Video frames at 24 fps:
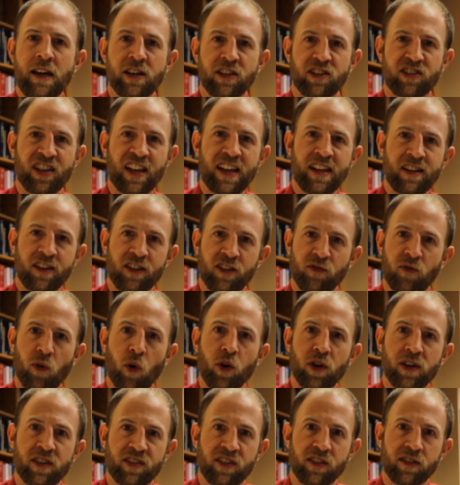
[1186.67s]
Satan's
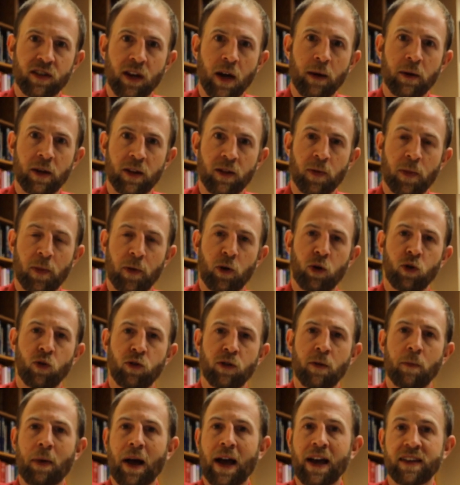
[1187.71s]
voice is coming
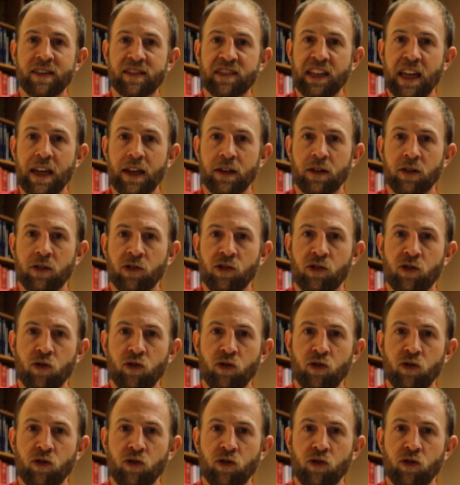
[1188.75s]
through the bystanders,